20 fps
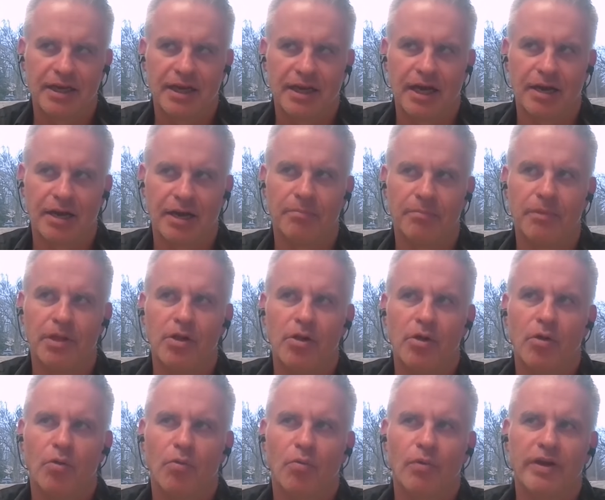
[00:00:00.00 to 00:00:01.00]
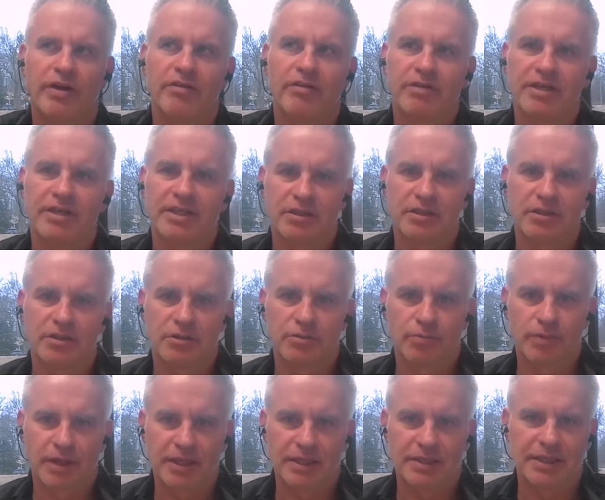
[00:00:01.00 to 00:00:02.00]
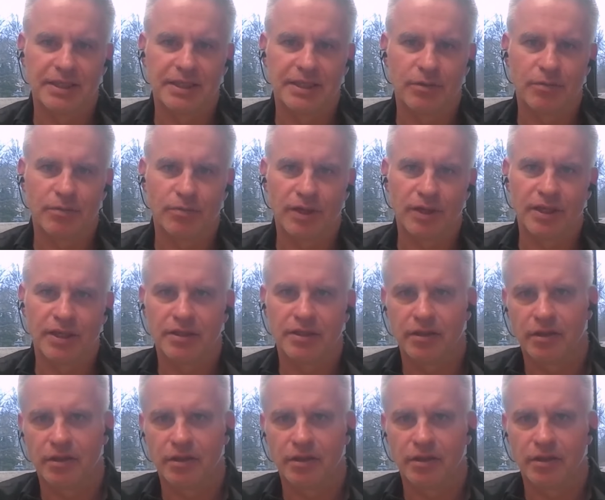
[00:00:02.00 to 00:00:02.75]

One of the reasons with Adena we